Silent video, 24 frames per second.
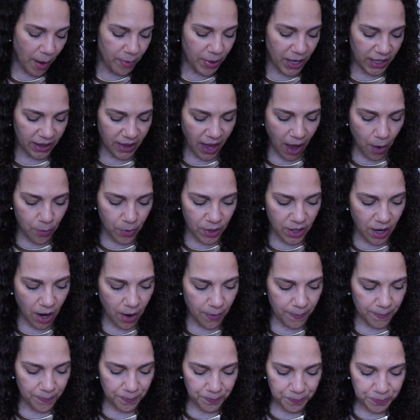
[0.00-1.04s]
I picked that one
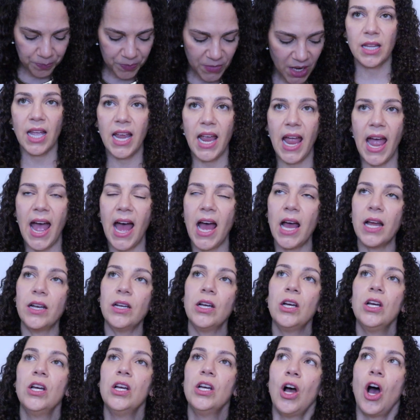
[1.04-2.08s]
up. They
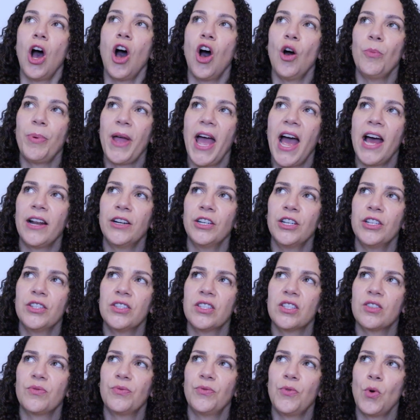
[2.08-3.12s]
had all
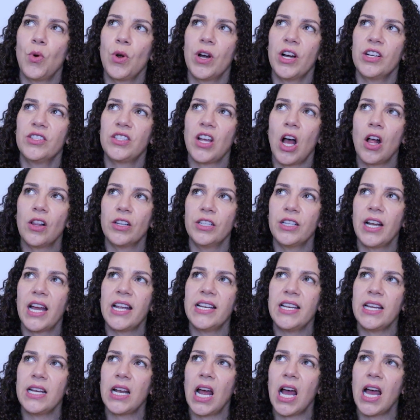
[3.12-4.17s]
patterns for
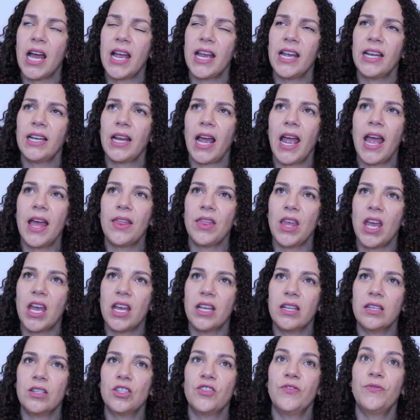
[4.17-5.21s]
$1.99 and
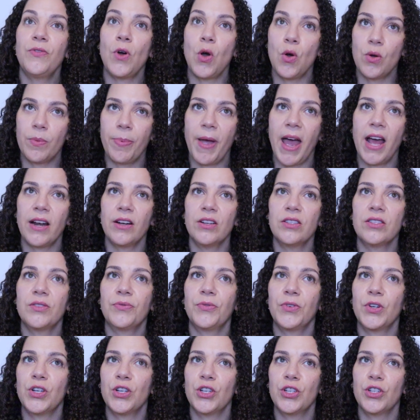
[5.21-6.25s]
then Vogue patterns
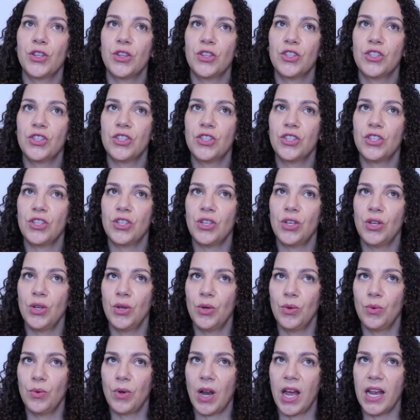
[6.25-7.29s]
for
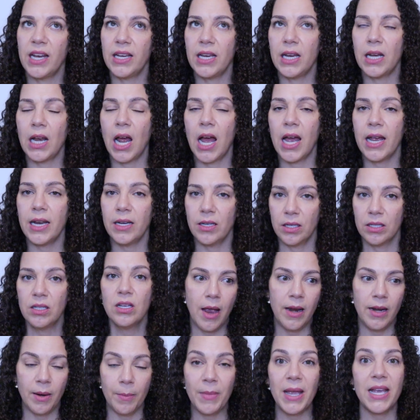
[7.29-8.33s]
$2.99.
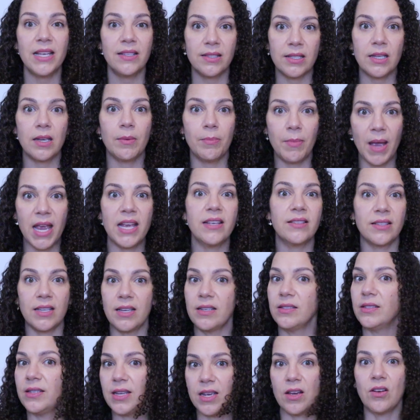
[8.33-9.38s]
An
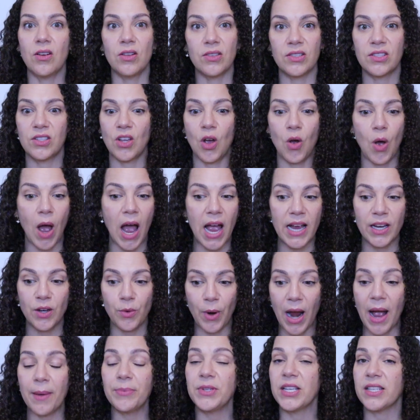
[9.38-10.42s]
amazing deal. So I
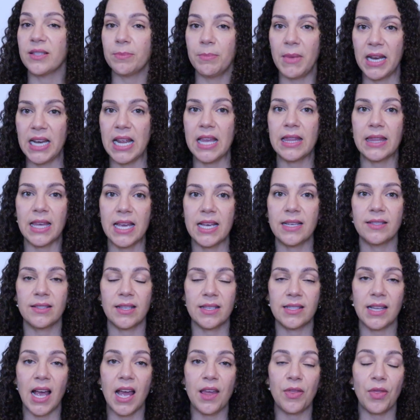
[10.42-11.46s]
grabbed as many things
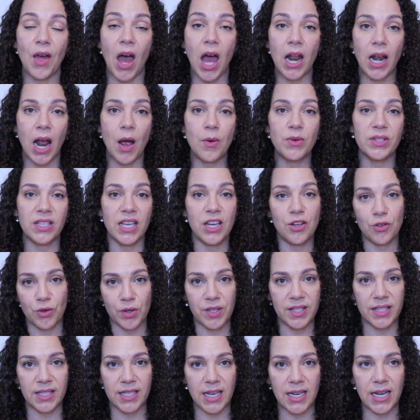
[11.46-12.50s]
as I thought I was
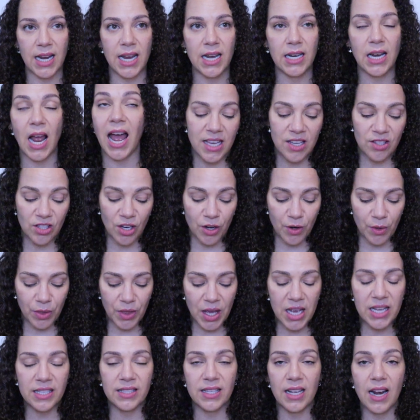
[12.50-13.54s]
interested in. These are
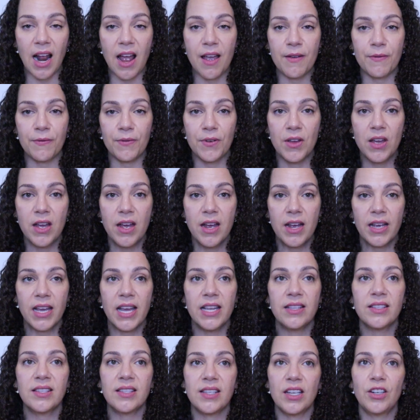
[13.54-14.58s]
things that I've
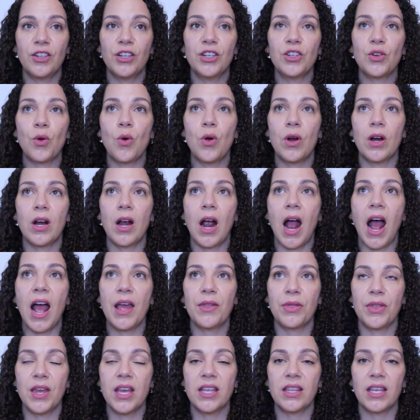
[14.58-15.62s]
considered or
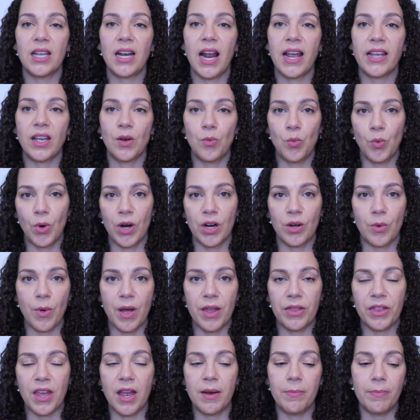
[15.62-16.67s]
I think that I can work
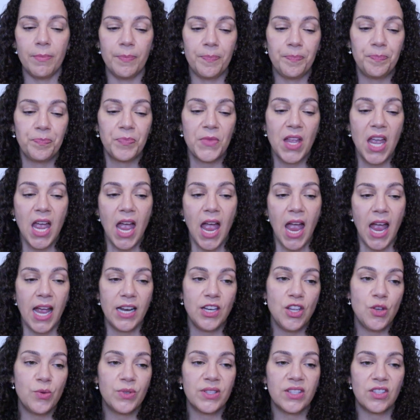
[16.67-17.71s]
with and
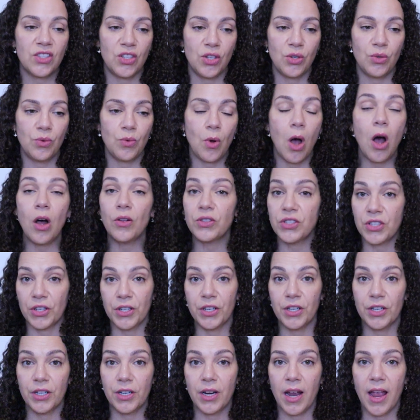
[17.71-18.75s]
use to
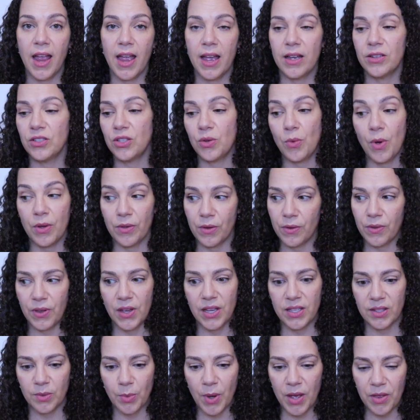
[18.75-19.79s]
alter and do other
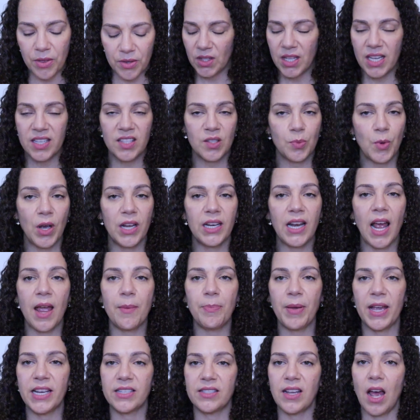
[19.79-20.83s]
things with. This one I
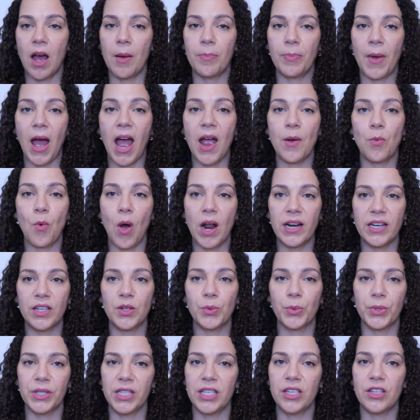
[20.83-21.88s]
picked up. I wanted
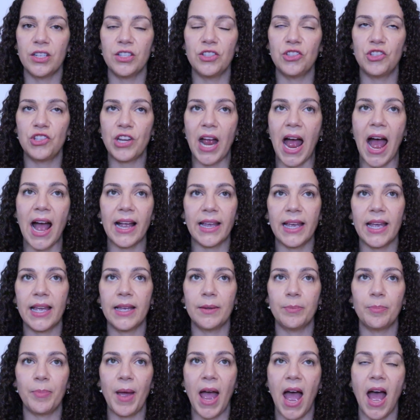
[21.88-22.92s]
a really good
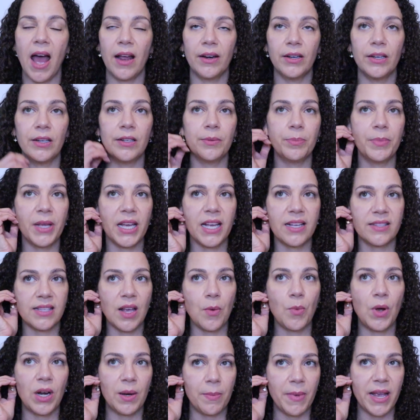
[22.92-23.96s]
jacket pattern because
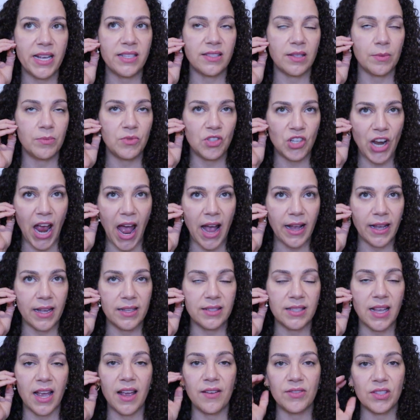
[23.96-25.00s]
I want to make some
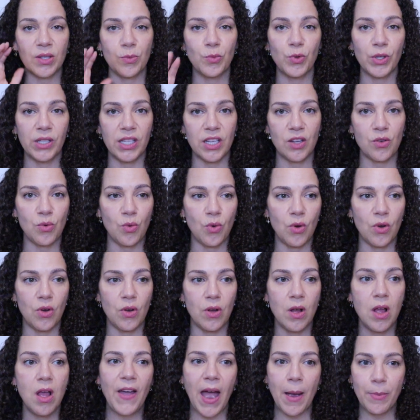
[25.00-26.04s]
jackets. I have some really
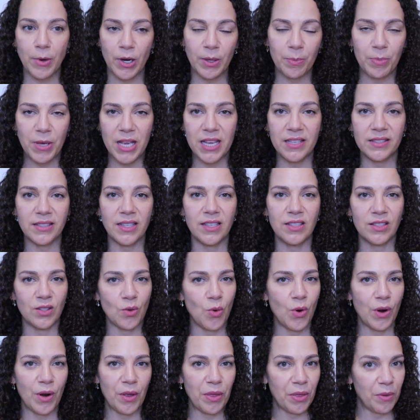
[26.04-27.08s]
cool fabric pieces
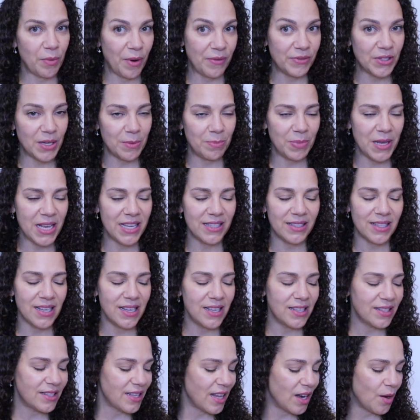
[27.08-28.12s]
or thrifted
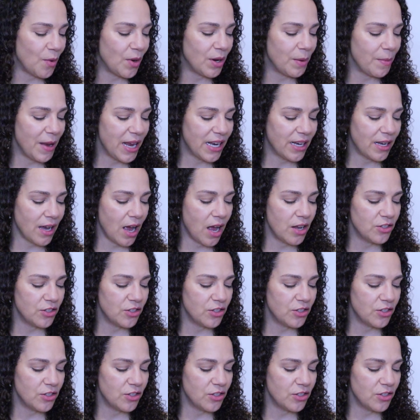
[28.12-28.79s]
pieces that I want to make